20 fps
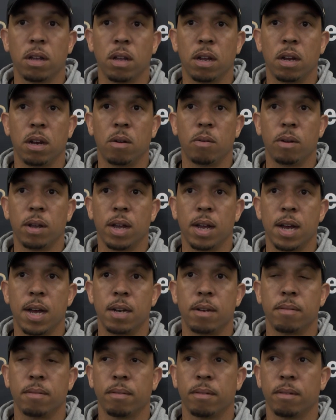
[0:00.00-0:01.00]
You know, we got,
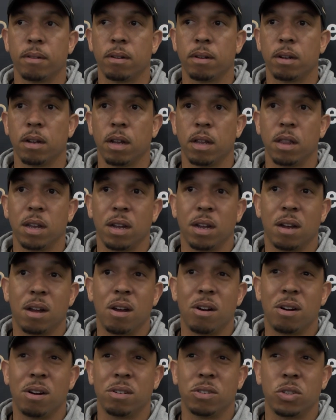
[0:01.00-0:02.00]
I think,
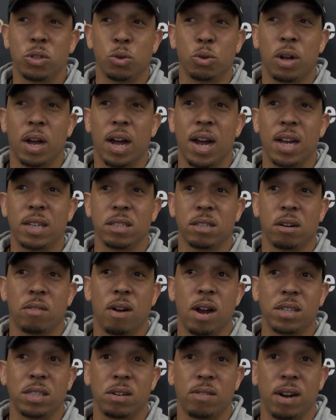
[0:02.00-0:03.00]
102 guys on the
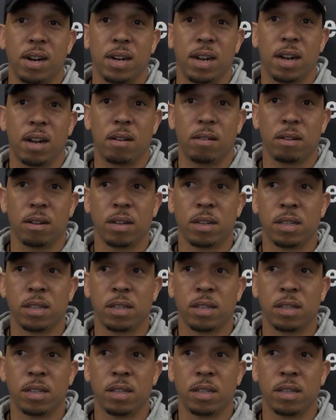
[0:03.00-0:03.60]
roster right now,